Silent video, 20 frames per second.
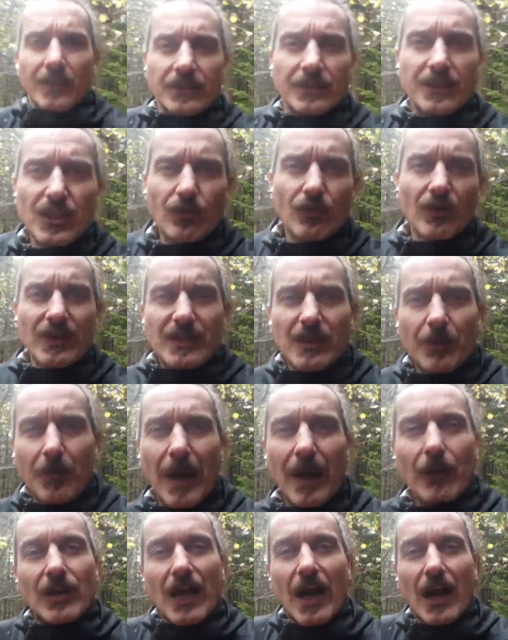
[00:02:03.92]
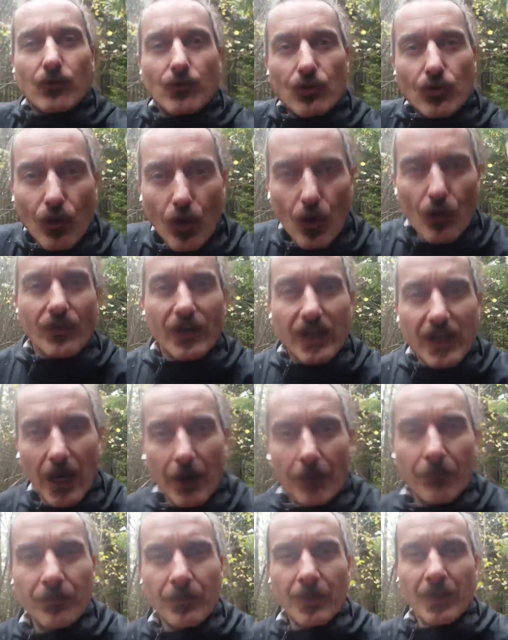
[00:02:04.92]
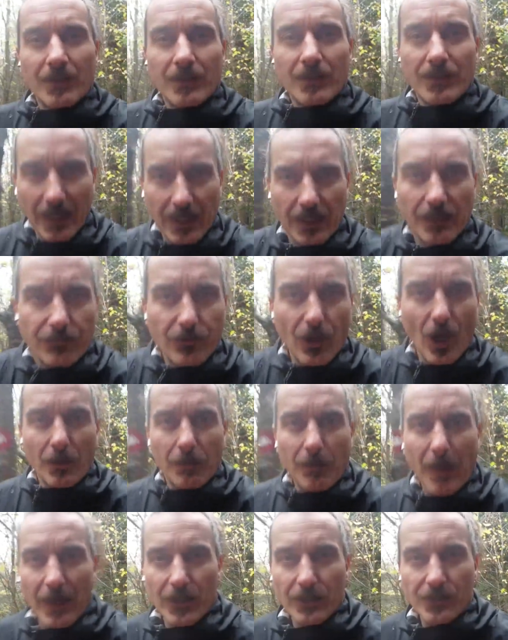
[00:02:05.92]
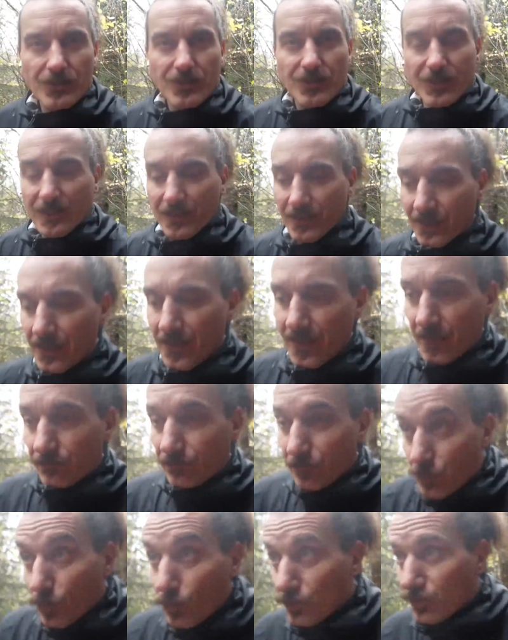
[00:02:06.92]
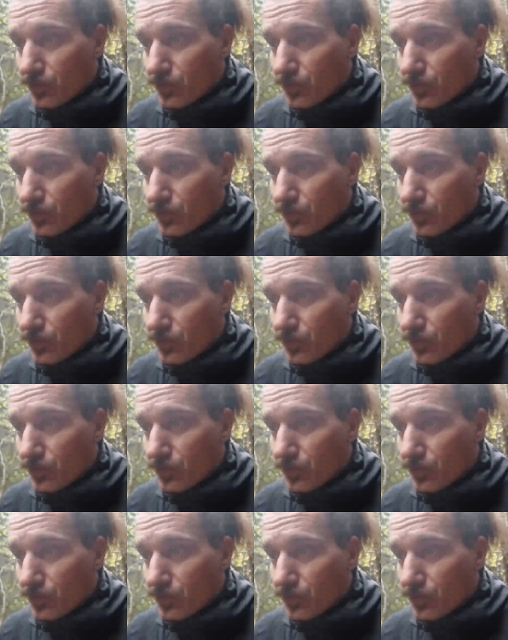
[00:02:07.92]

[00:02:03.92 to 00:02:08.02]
This one is about how to overcome negative thought patterns, reduce